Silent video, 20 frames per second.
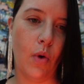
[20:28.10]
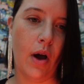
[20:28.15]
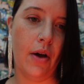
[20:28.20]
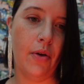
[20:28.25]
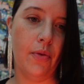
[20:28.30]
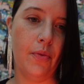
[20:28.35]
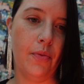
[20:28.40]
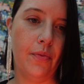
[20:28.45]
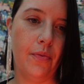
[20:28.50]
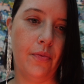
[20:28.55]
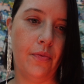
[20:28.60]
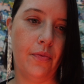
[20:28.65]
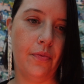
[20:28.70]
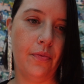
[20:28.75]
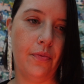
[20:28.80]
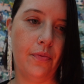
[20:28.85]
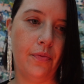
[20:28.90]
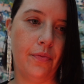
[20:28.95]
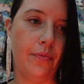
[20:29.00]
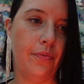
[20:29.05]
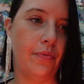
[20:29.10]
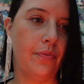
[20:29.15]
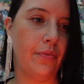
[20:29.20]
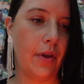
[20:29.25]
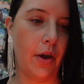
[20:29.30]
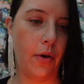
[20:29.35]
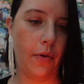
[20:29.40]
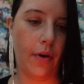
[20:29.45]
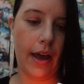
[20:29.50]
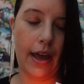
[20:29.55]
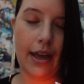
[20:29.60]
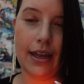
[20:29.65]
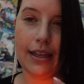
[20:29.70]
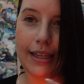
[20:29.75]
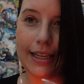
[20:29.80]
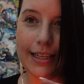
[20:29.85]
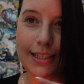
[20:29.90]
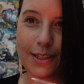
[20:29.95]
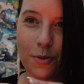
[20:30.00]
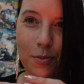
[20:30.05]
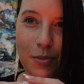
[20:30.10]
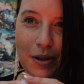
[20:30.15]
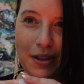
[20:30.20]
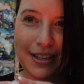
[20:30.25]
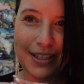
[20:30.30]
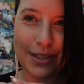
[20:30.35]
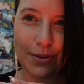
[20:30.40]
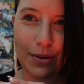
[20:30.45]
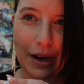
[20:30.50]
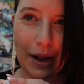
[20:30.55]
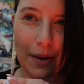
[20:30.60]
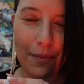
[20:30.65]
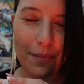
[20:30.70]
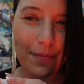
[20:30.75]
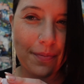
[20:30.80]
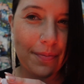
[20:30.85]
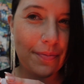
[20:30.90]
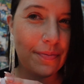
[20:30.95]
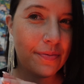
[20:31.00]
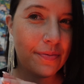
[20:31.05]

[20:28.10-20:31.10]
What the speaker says: Wow. Okay, let's open this one up.